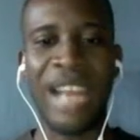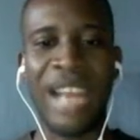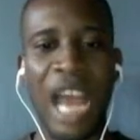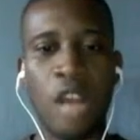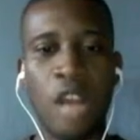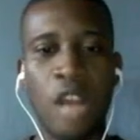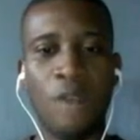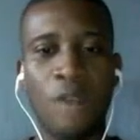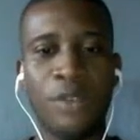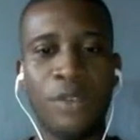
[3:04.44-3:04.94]
the
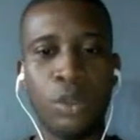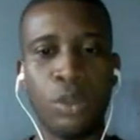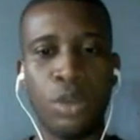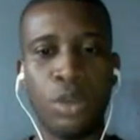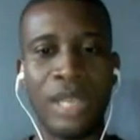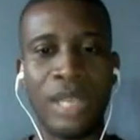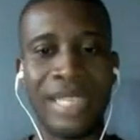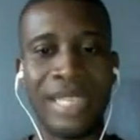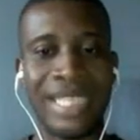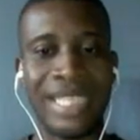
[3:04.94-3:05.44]
lack of
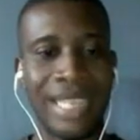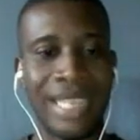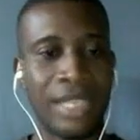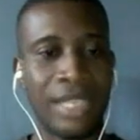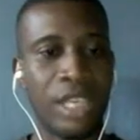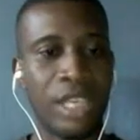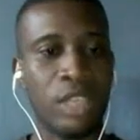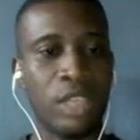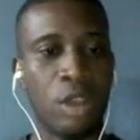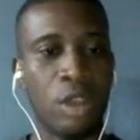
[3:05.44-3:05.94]
tools and
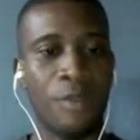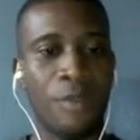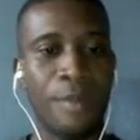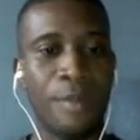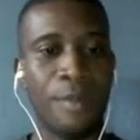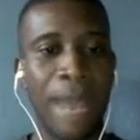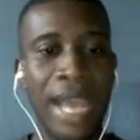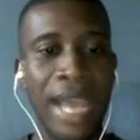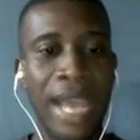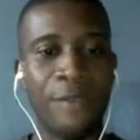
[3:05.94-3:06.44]
strategies of
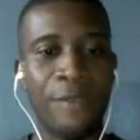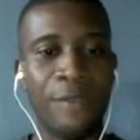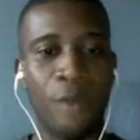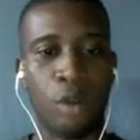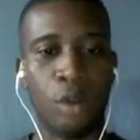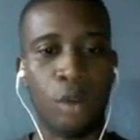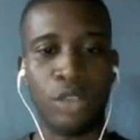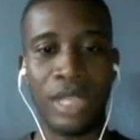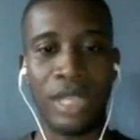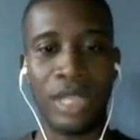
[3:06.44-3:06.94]
mainly
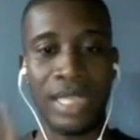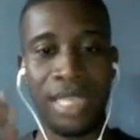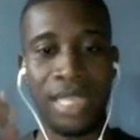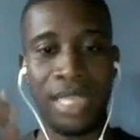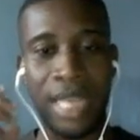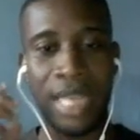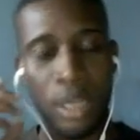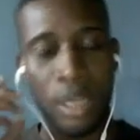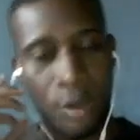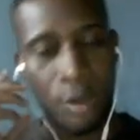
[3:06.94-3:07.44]
focus on the
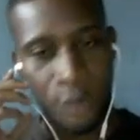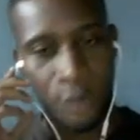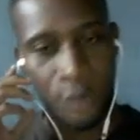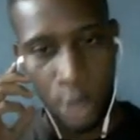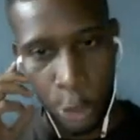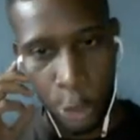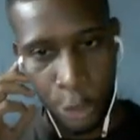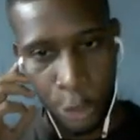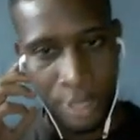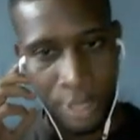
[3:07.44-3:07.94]
skill of
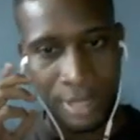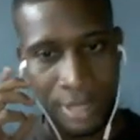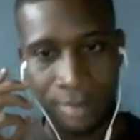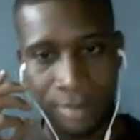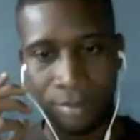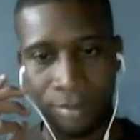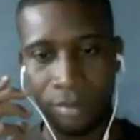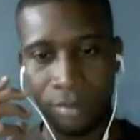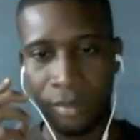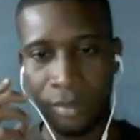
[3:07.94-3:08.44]
learners.
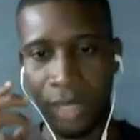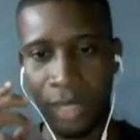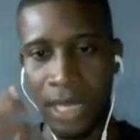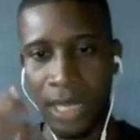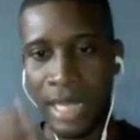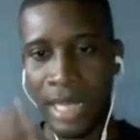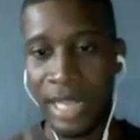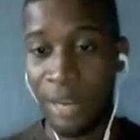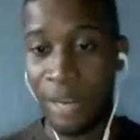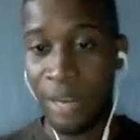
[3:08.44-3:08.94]

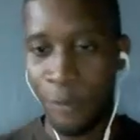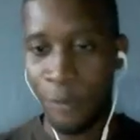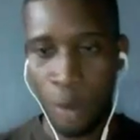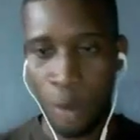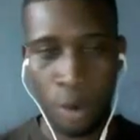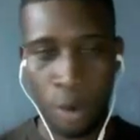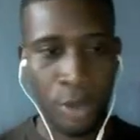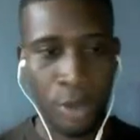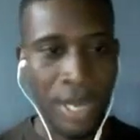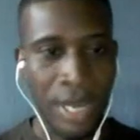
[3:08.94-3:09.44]

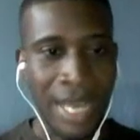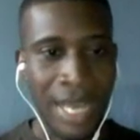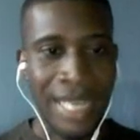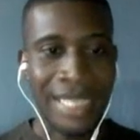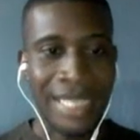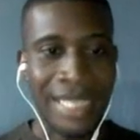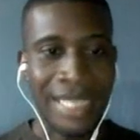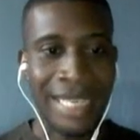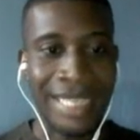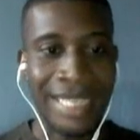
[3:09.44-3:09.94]
Therefore,
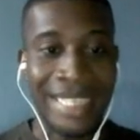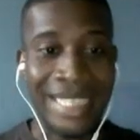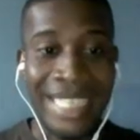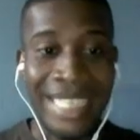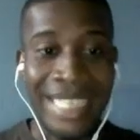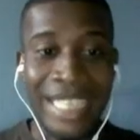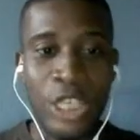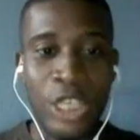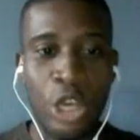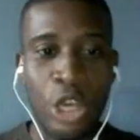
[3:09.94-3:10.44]

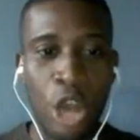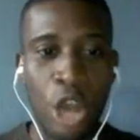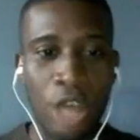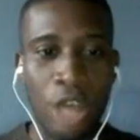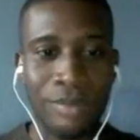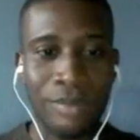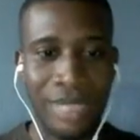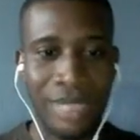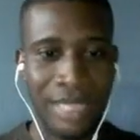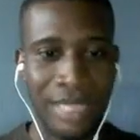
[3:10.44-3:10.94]
these
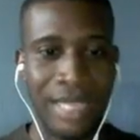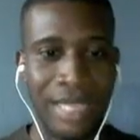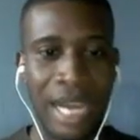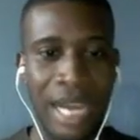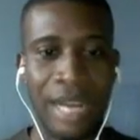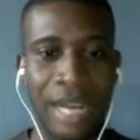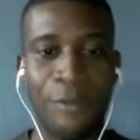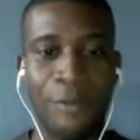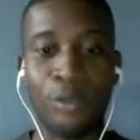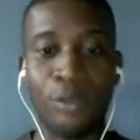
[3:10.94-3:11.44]
contents
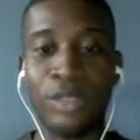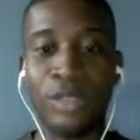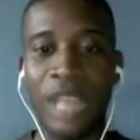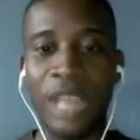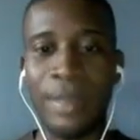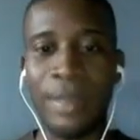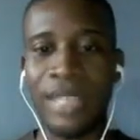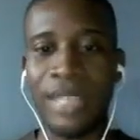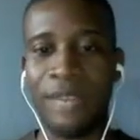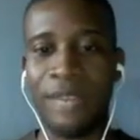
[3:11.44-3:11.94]
are a
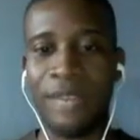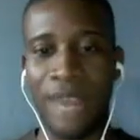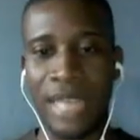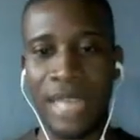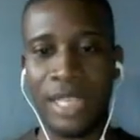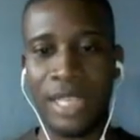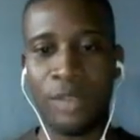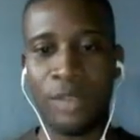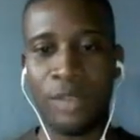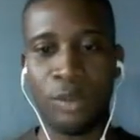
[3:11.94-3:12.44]
fundamental
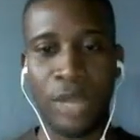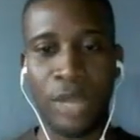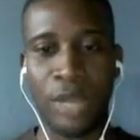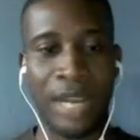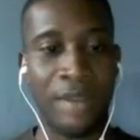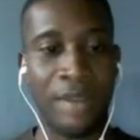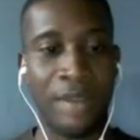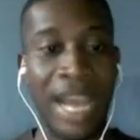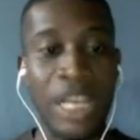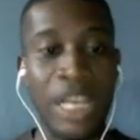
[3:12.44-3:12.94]
basis for the
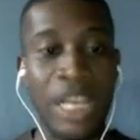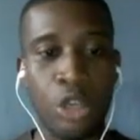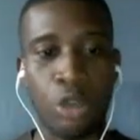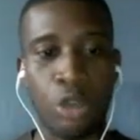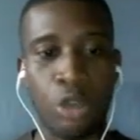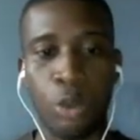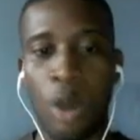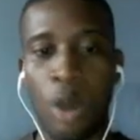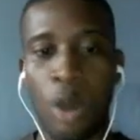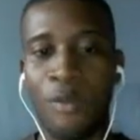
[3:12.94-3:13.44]

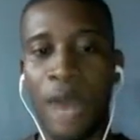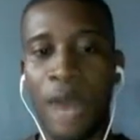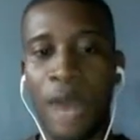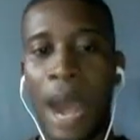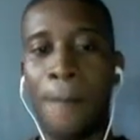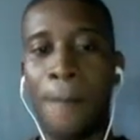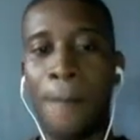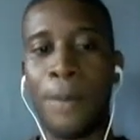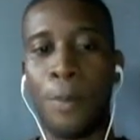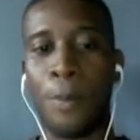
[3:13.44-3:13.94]
creation of
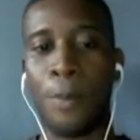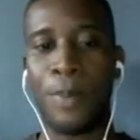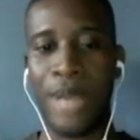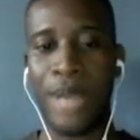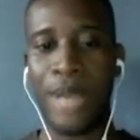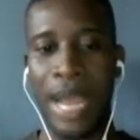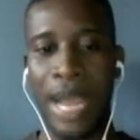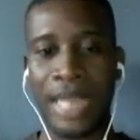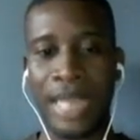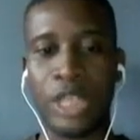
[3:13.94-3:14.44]

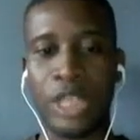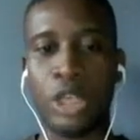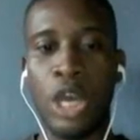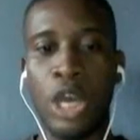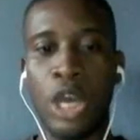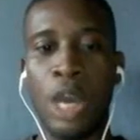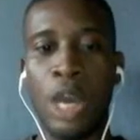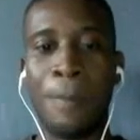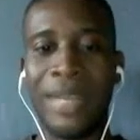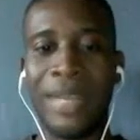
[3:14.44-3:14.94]
appropriate
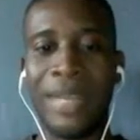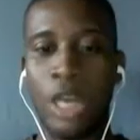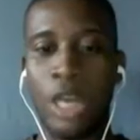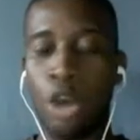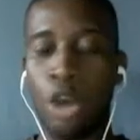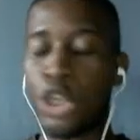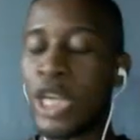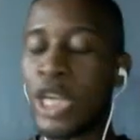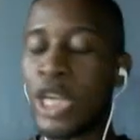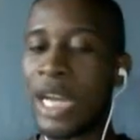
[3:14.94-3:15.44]

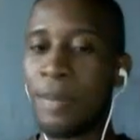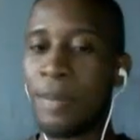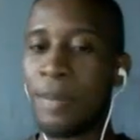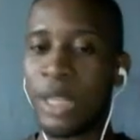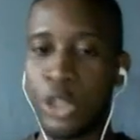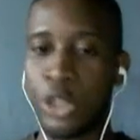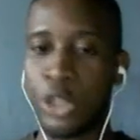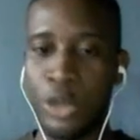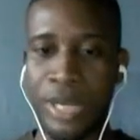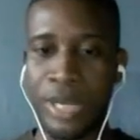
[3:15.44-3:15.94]
pedagogical
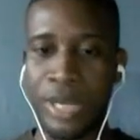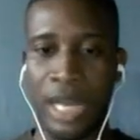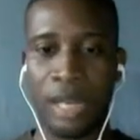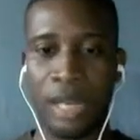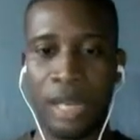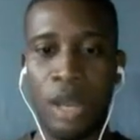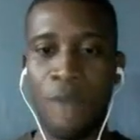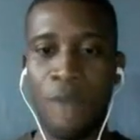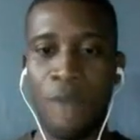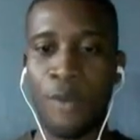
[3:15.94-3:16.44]

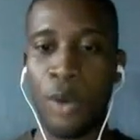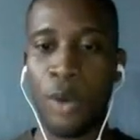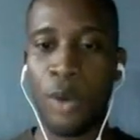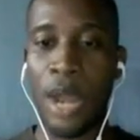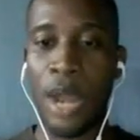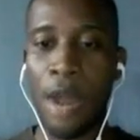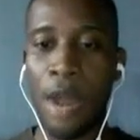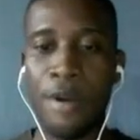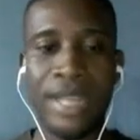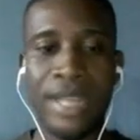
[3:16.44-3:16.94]
material for
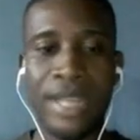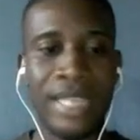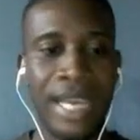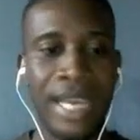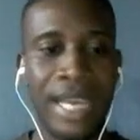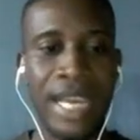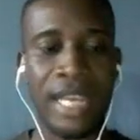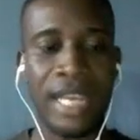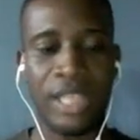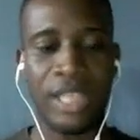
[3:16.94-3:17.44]
learning
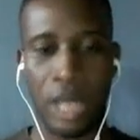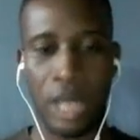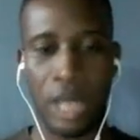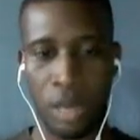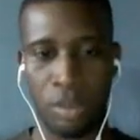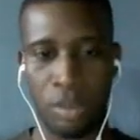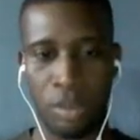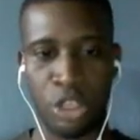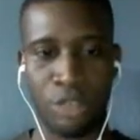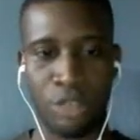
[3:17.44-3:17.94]
the English
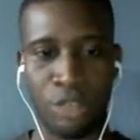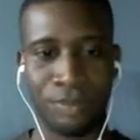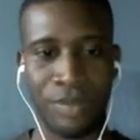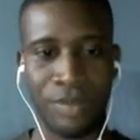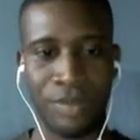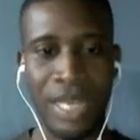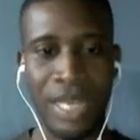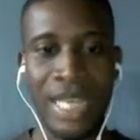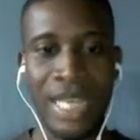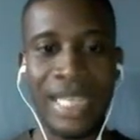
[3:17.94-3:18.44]
language.
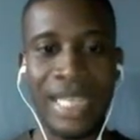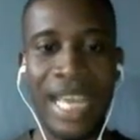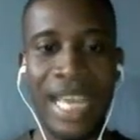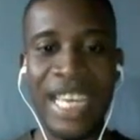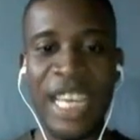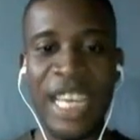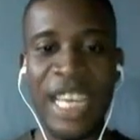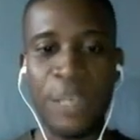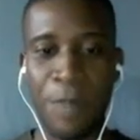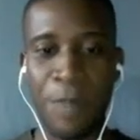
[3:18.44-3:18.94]
The
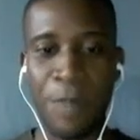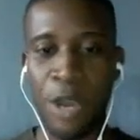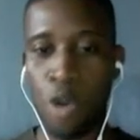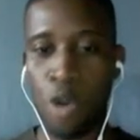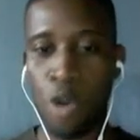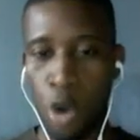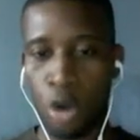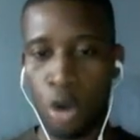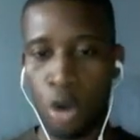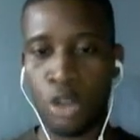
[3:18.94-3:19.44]

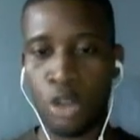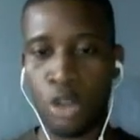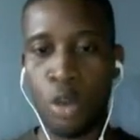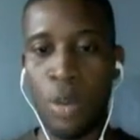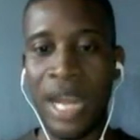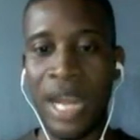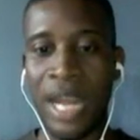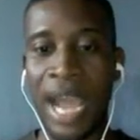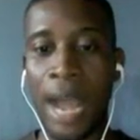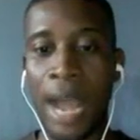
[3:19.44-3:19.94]
ESP course
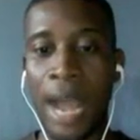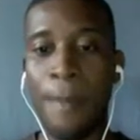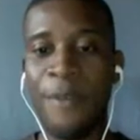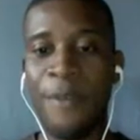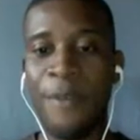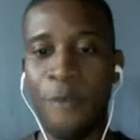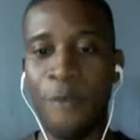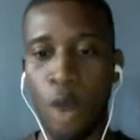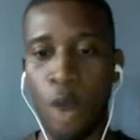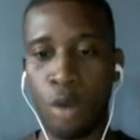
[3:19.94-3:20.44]
will help
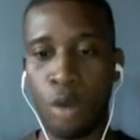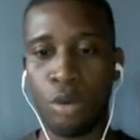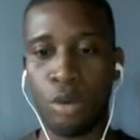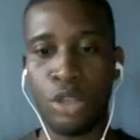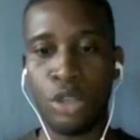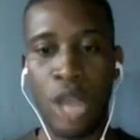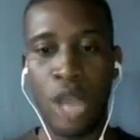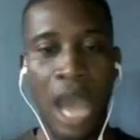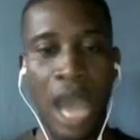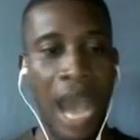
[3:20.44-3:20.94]
me
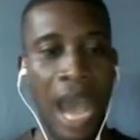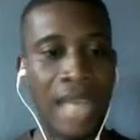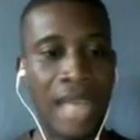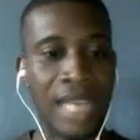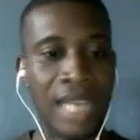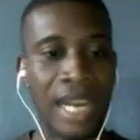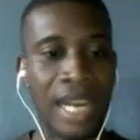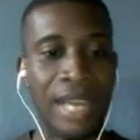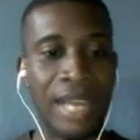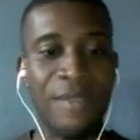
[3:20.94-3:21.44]
focus
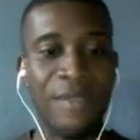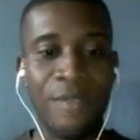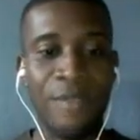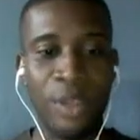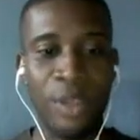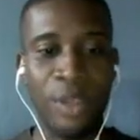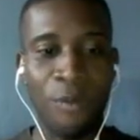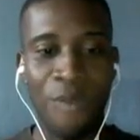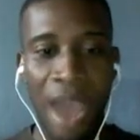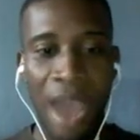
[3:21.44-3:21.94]
as an
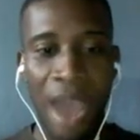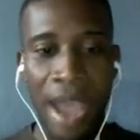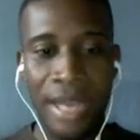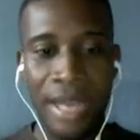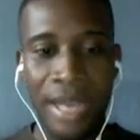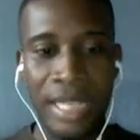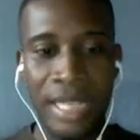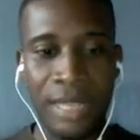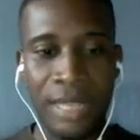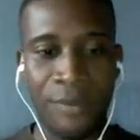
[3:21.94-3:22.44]

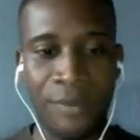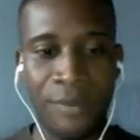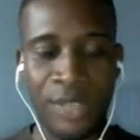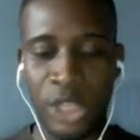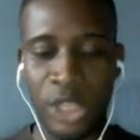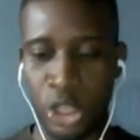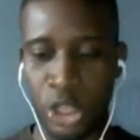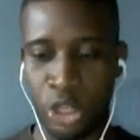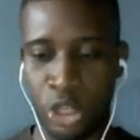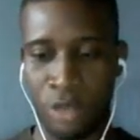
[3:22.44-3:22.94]
innovative
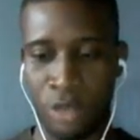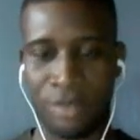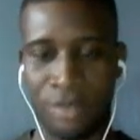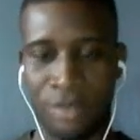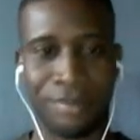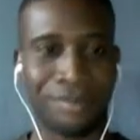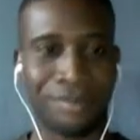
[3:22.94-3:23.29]
teacher.